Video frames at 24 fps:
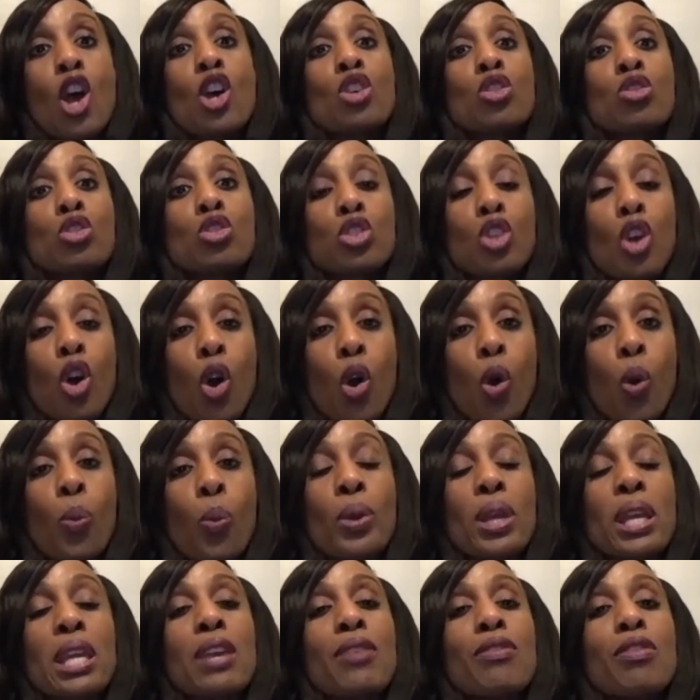So
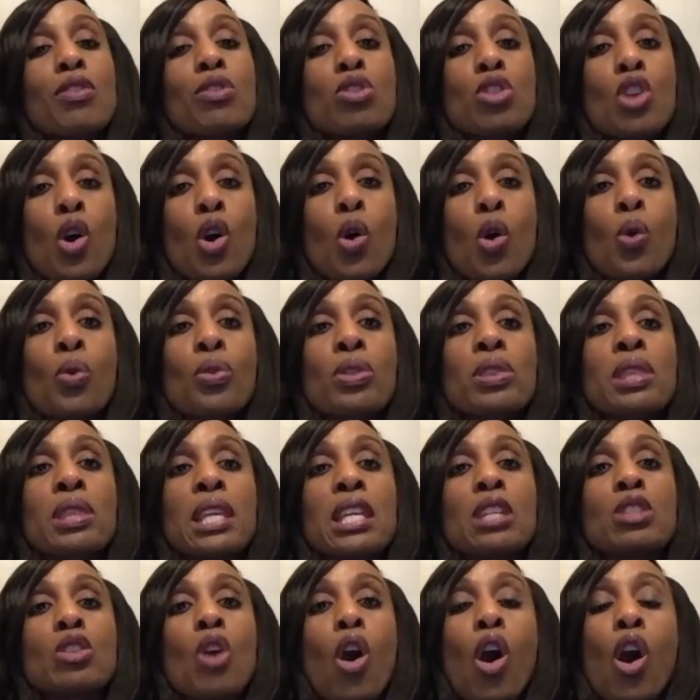even though
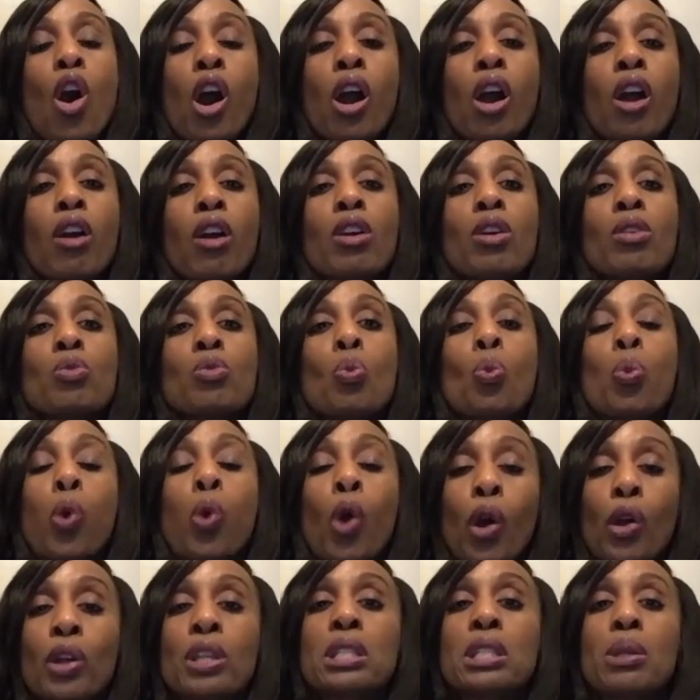these are
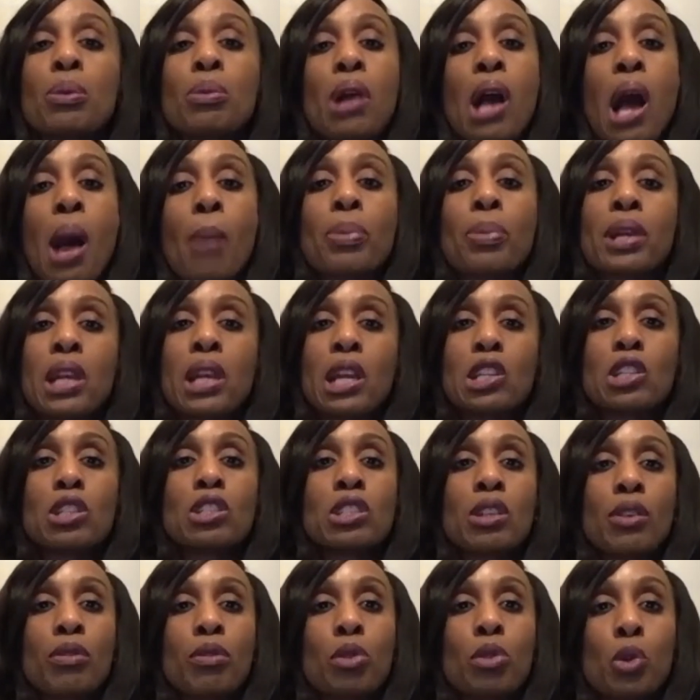worrisome
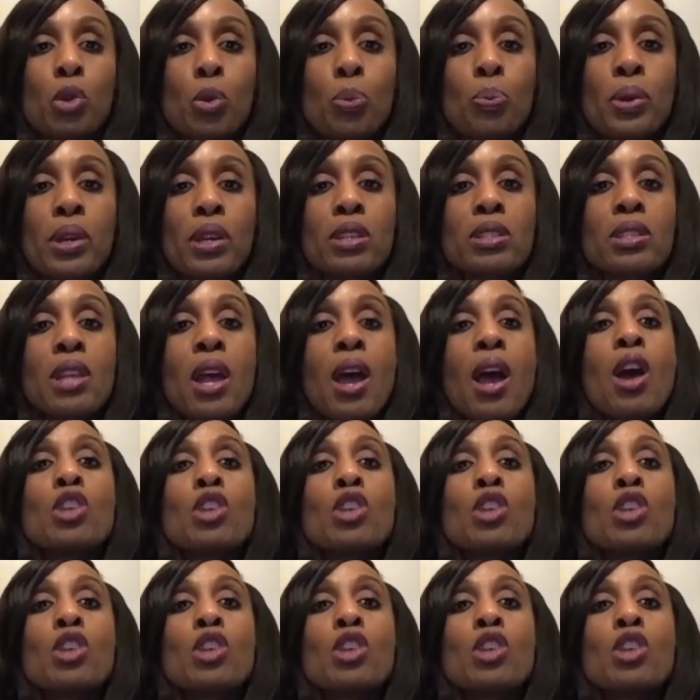complications of lupus,